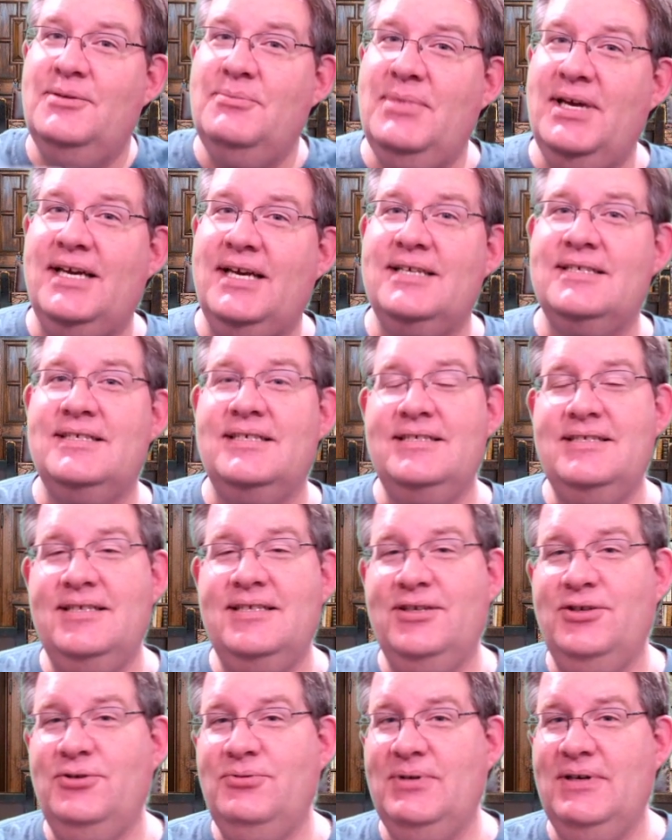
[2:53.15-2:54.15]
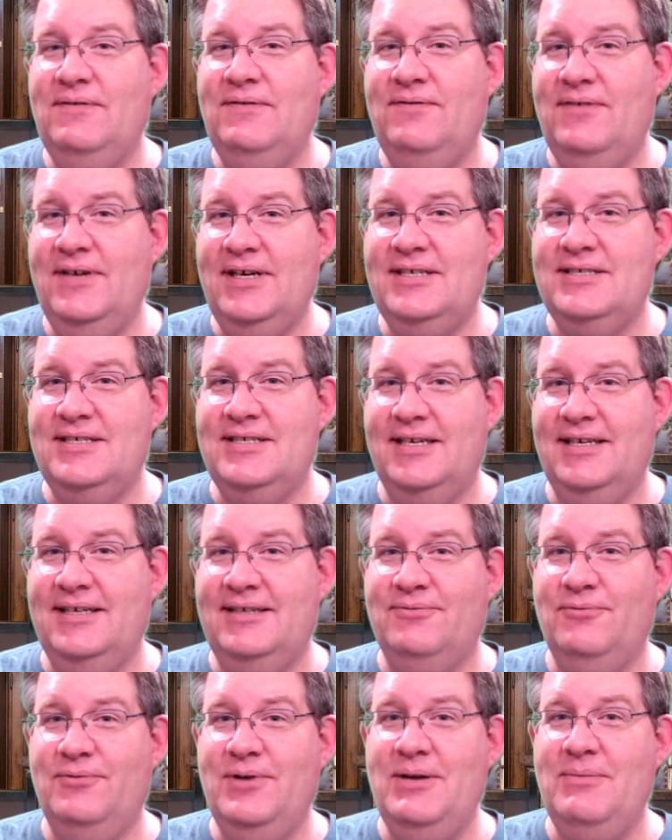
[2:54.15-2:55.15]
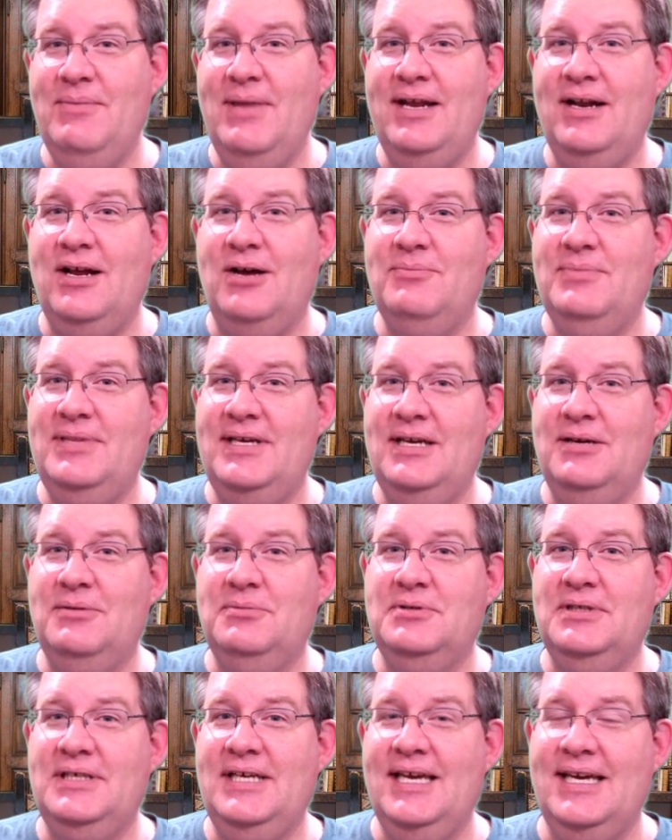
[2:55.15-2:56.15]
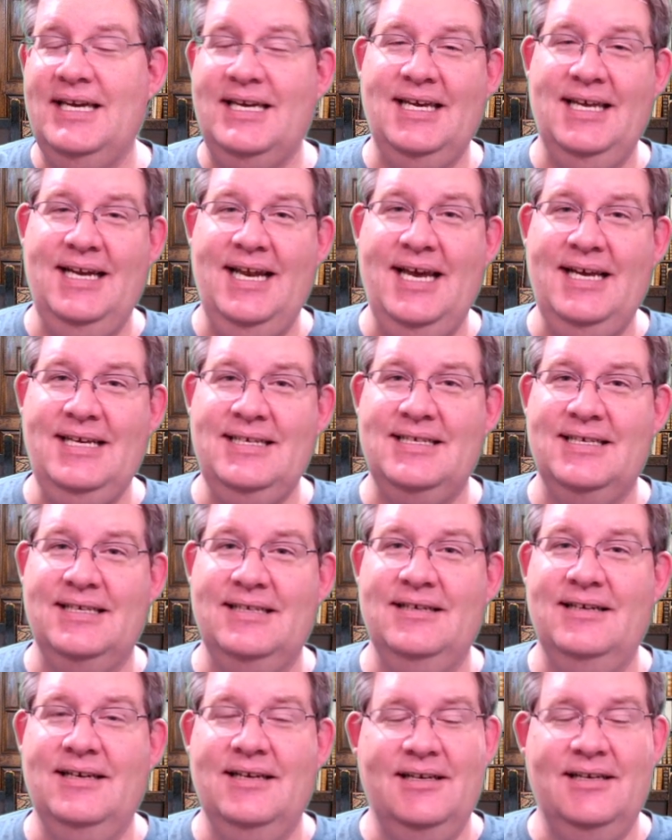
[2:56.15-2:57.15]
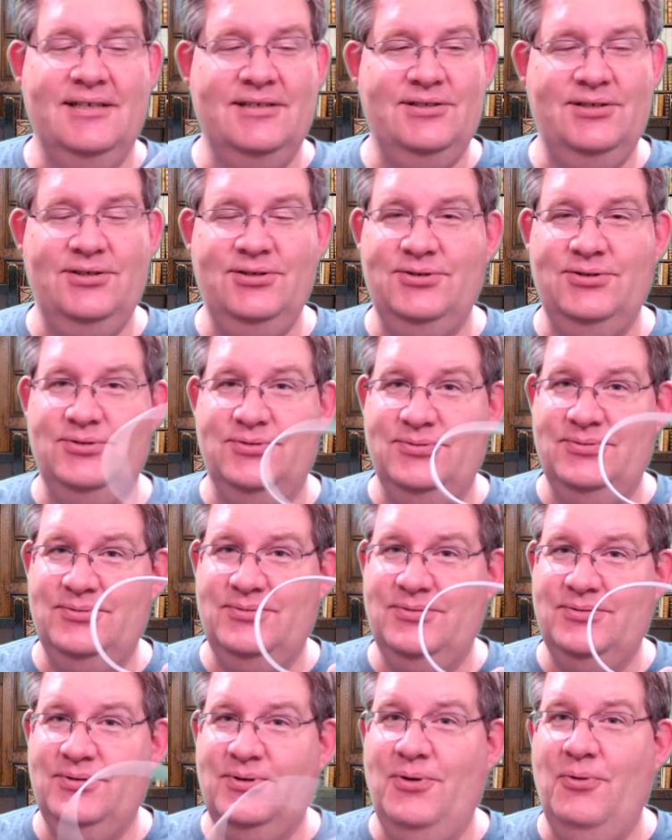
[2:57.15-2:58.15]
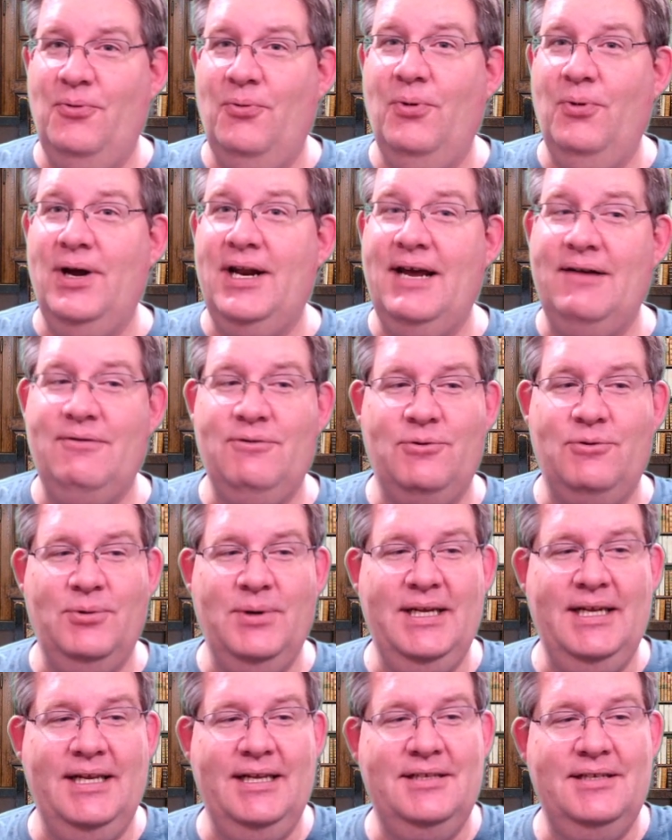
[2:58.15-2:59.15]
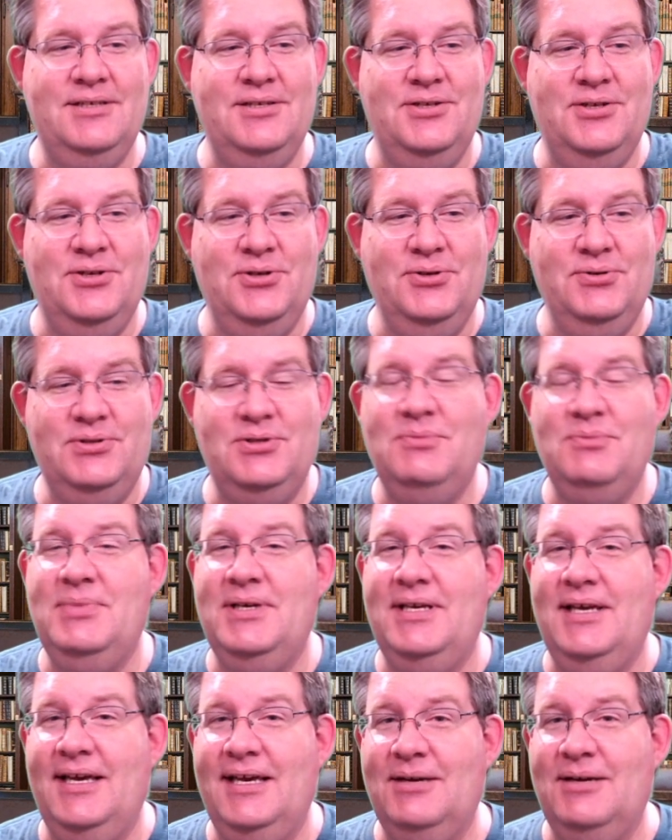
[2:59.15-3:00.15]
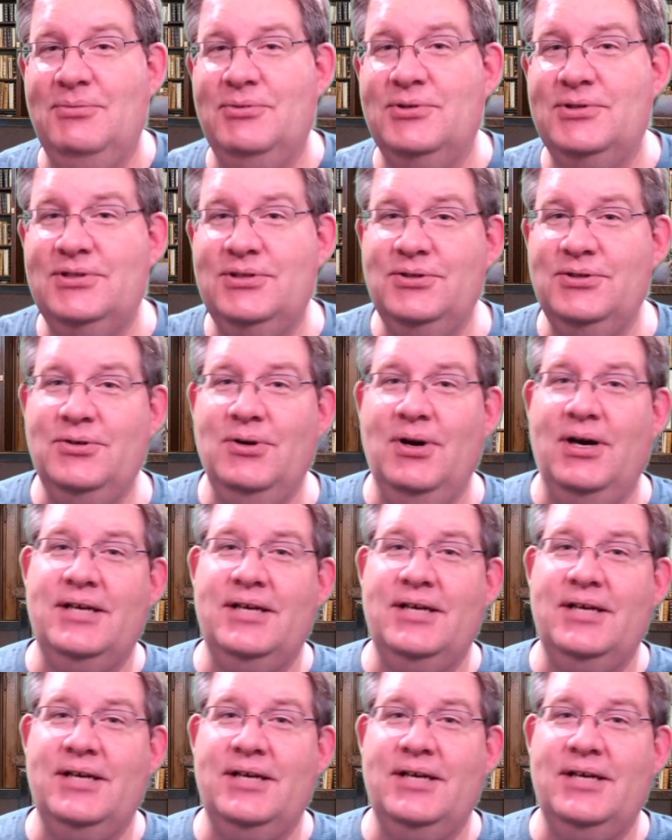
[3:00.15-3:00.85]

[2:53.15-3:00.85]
Because until we fix it, we may not be able to get connected to whatever we need to do to be able to